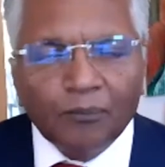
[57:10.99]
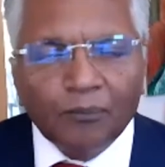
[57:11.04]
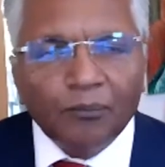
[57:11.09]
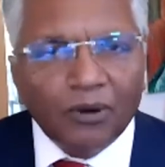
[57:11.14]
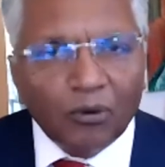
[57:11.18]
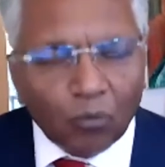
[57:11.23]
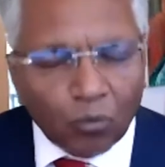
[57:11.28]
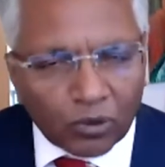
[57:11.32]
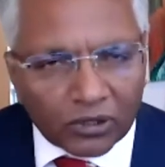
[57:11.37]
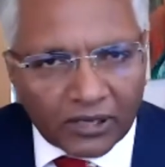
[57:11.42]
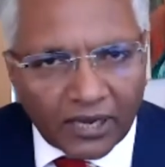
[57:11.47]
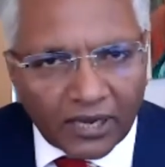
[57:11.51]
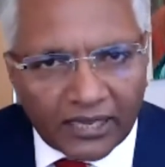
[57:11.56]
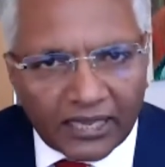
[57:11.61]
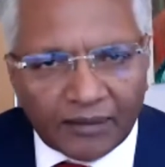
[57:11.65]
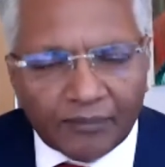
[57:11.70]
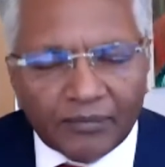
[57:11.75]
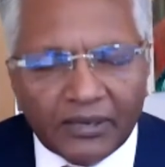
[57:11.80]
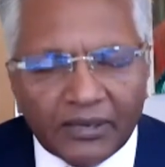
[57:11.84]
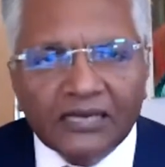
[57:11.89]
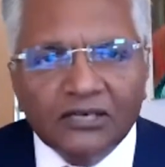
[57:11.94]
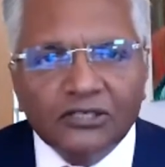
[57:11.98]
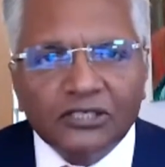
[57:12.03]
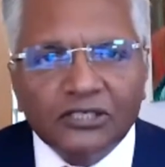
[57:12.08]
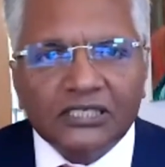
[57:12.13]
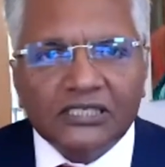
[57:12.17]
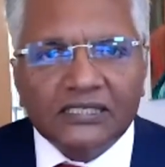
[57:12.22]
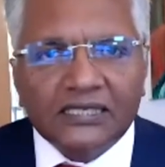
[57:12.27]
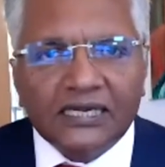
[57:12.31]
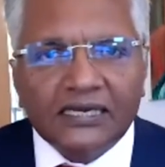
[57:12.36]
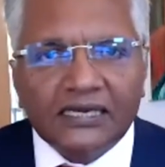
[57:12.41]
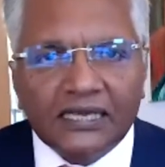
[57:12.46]
But what I am
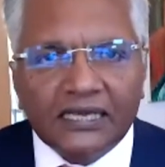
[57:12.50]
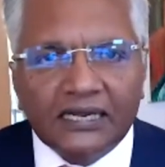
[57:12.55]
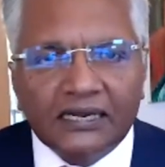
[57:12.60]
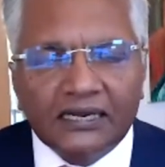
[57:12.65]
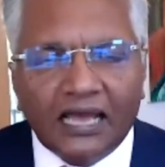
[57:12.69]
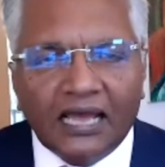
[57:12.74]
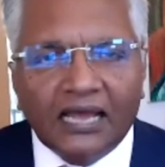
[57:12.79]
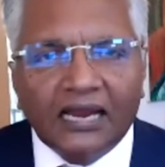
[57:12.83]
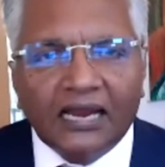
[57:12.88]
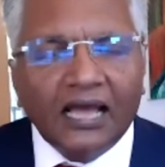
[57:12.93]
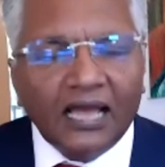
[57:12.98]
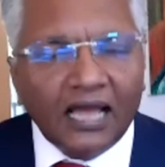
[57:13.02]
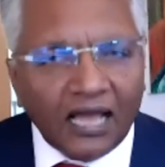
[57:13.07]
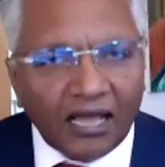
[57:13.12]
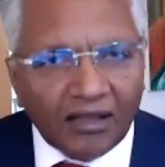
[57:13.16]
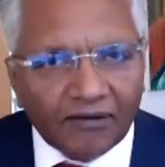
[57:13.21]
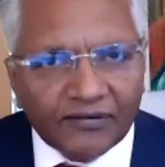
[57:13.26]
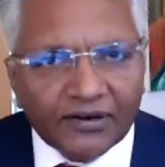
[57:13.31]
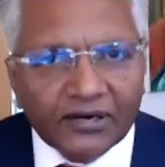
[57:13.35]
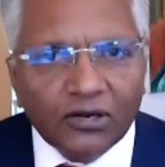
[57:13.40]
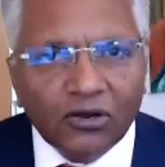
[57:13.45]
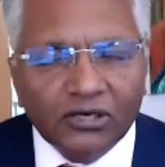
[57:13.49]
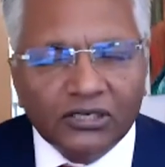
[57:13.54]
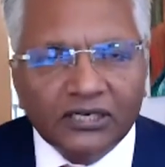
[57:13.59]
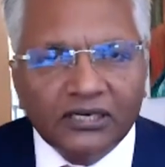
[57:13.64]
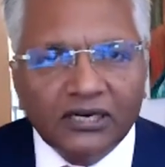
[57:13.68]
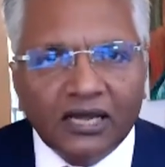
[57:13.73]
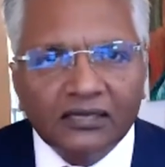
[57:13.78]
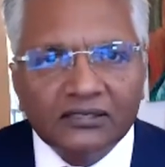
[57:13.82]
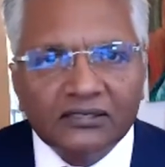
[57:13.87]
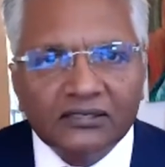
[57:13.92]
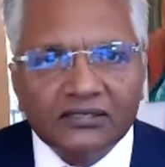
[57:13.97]
interested in, and I haven't got an
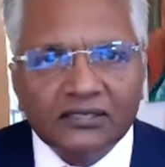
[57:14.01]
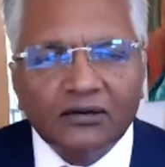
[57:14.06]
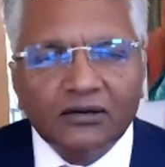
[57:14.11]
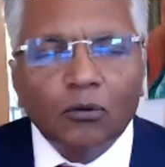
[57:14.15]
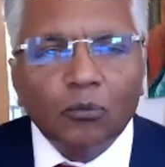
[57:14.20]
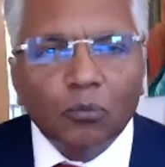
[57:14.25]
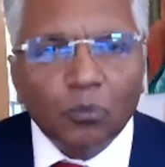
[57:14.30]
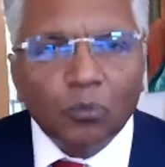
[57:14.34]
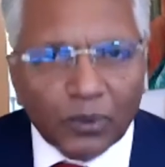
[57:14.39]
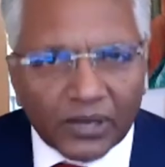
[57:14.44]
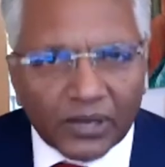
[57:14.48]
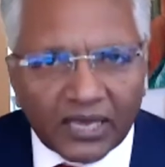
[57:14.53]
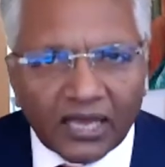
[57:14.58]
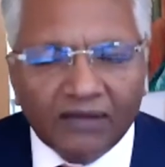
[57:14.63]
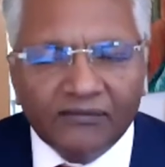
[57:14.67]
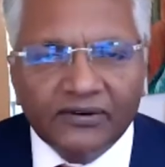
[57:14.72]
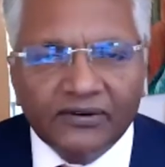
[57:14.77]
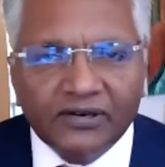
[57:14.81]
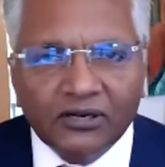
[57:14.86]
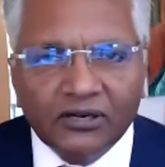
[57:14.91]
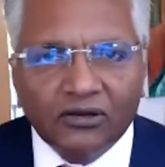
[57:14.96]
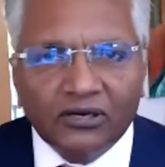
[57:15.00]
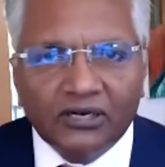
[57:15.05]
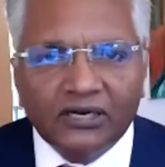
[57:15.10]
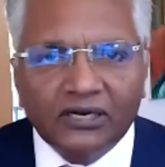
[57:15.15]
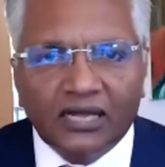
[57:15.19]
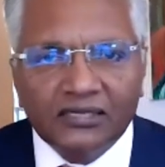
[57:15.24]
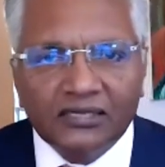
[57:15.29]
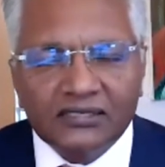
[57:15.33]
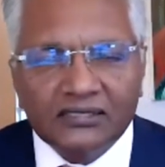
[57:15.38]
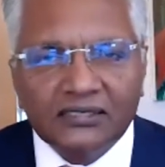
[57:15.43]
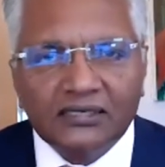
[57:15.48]
answer, we haven't got an
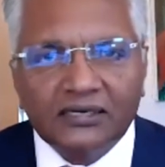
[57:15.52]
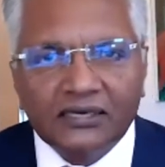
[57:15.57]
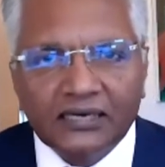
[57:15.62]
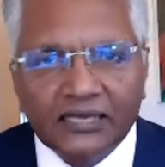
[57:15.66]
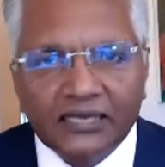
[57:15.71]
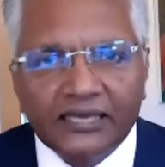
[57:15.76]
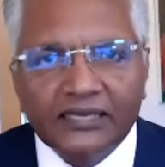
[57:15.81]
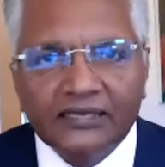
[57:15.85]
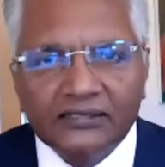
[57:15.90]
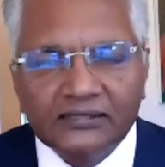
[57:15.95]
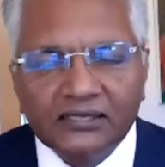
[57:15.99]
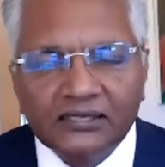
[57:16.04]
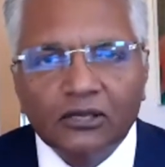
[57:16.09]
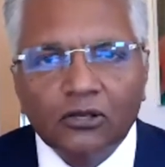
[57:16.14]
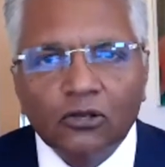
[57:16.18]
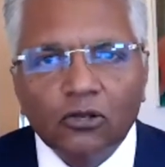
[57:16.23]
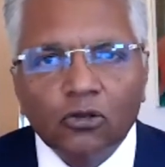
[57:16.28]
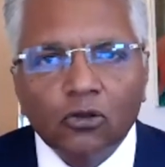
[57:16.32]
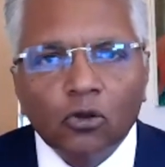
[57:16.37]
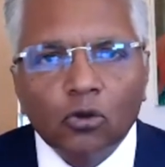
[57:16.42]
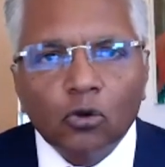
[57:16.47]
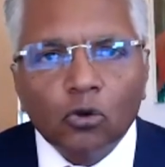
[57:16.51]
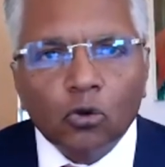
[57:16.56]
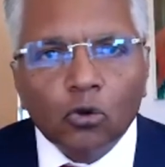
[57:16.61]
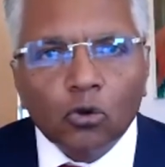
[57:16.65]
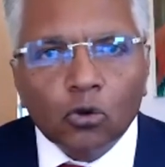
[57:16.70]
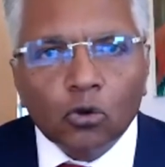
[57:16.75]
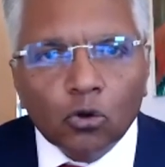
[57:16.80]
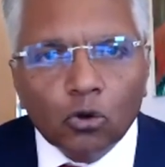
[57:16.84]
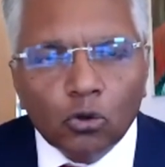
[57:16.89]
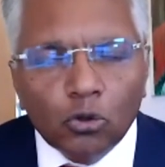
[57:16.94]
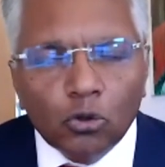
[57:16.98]
answer, is
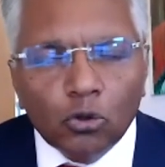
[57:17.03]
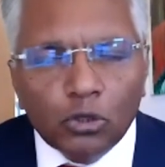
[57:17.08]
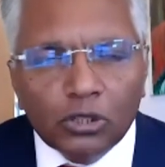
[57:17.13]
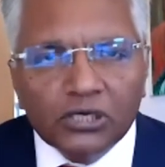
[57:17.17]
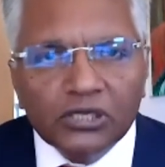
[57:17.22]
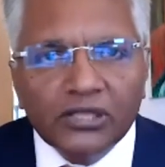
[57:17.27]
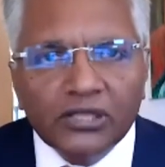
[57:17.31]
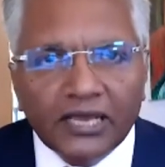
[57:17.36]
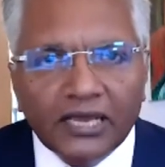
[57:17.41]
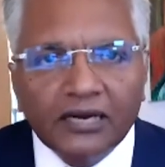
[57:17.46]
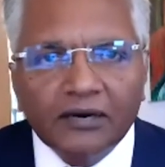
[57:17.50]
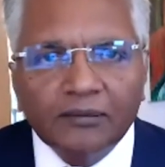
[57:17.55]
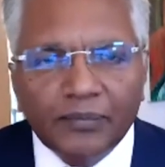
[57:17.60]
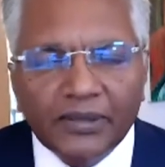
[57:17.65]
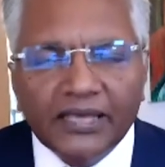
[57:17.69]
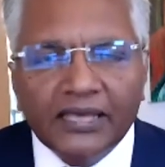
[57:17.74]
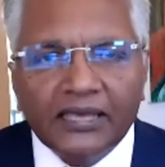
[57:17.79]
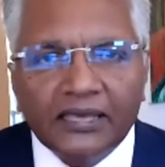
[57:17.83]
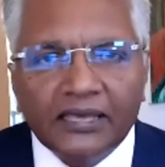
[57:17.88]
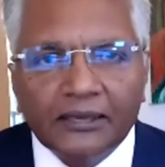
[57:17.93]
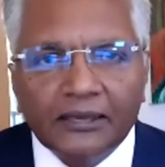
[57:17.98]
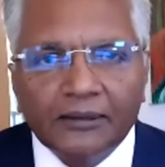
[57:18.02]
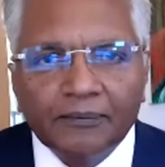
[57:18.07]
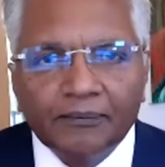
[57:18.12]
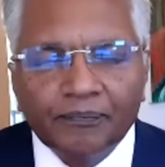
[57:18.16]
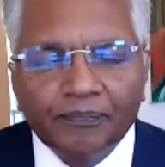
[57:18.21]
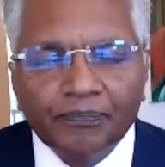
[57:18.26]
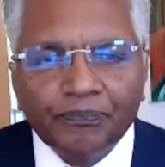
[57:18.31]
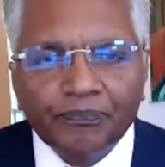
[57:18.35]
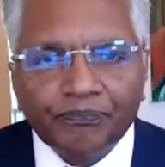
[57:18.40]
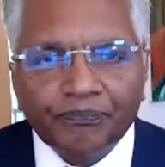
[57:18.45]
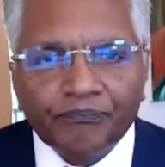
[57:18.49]
could there be
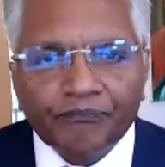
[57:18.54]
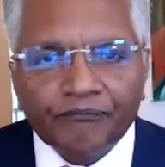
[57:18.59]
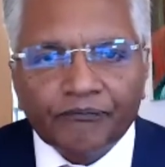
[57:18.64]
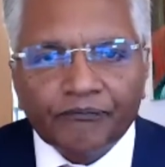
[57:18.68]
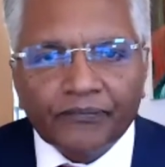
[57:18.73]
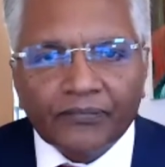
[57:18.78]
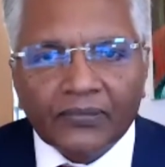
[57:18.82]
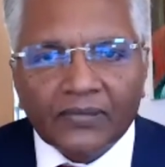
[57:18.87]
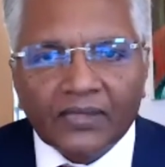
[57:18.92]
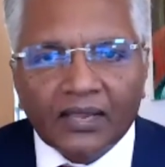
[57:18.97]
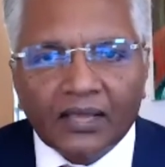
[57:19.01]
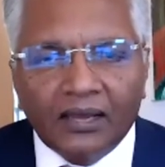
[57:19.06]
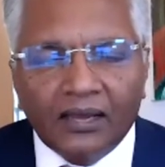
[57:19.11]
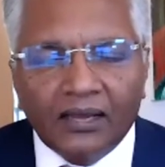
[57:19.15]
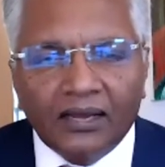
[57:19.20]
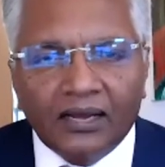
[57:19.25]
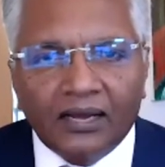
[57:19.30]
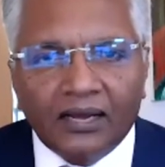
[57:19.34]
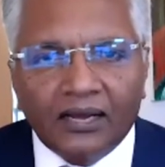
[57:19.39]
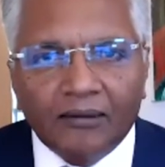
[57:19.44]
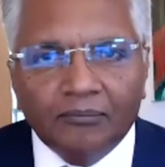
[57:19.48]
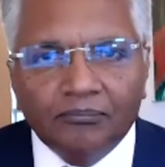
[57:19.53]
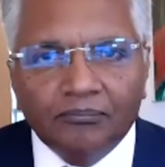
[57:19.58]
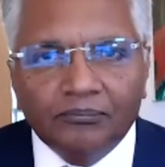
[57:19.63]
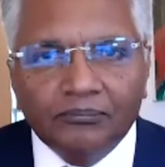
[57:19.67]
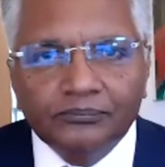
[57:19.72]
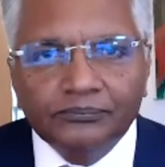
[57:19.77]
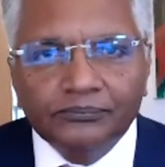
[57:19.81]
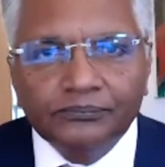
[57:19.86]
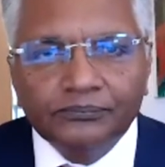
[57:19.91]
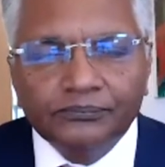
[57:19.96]
um,